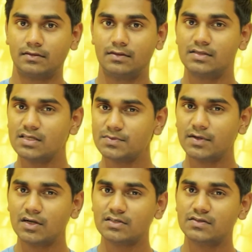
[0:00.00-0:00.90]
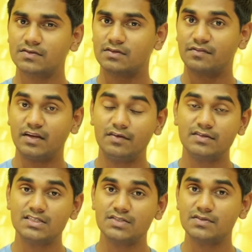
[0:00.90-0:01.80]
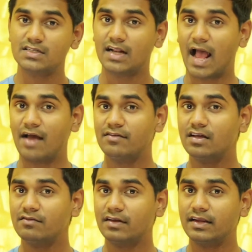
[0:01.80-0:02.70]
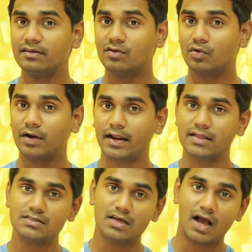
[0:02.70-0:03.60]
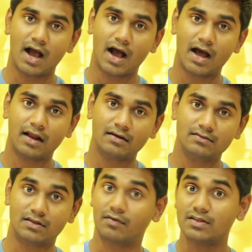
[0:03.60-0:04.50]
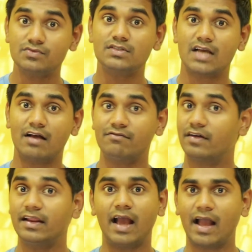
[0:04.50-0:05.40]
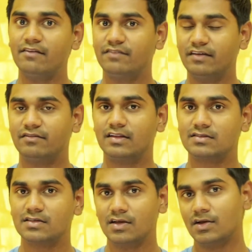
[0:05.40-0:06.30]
This is because the frequencies which are having a very low range are the ones which have very high wavelengths.